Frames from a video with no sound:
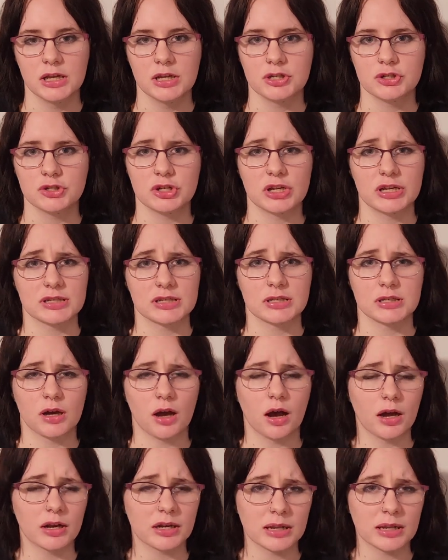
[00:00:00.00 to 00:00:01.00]
She has a
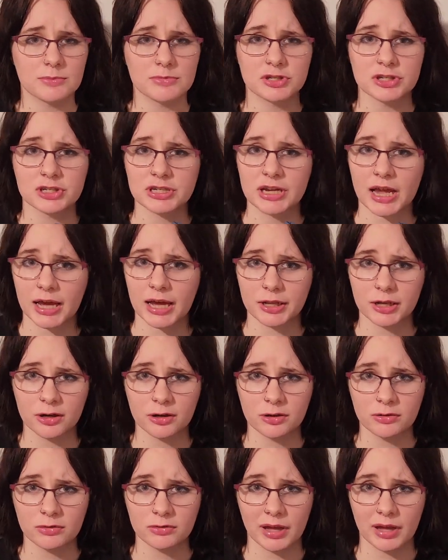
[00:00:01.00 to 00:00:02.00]
dog named
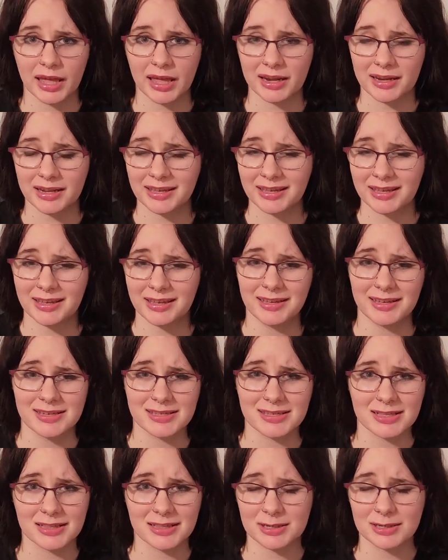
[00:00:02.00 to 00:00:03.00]
Shadow, and he is
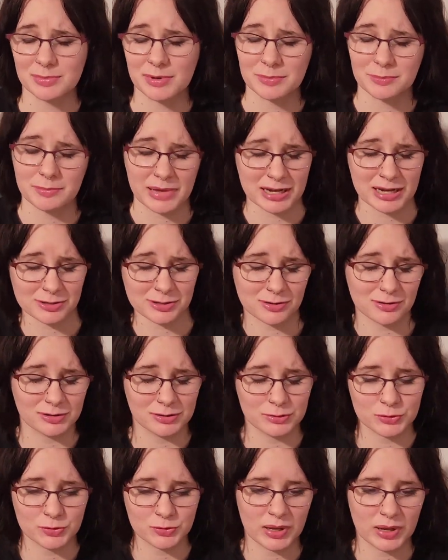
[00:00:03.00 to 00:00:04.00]
a little bit magical
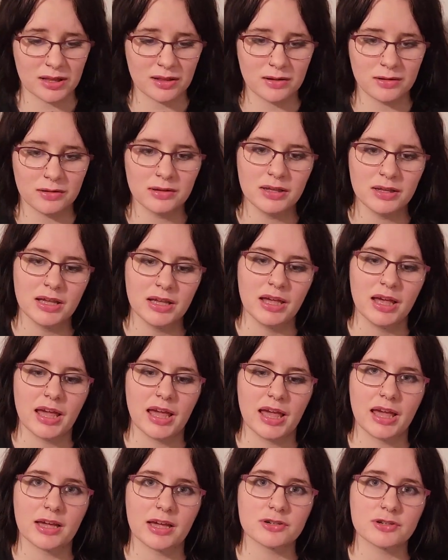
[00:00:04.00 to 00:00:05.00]
as well.
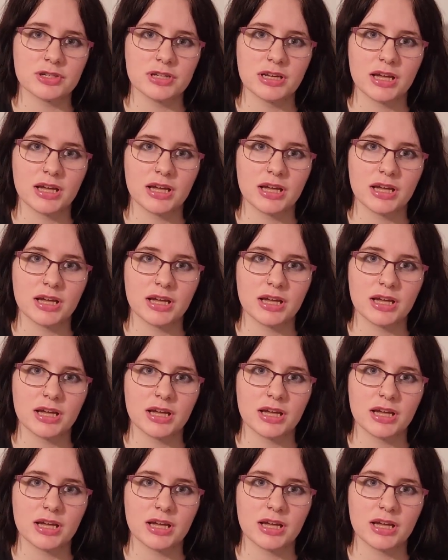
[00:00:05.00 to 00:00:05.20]
And she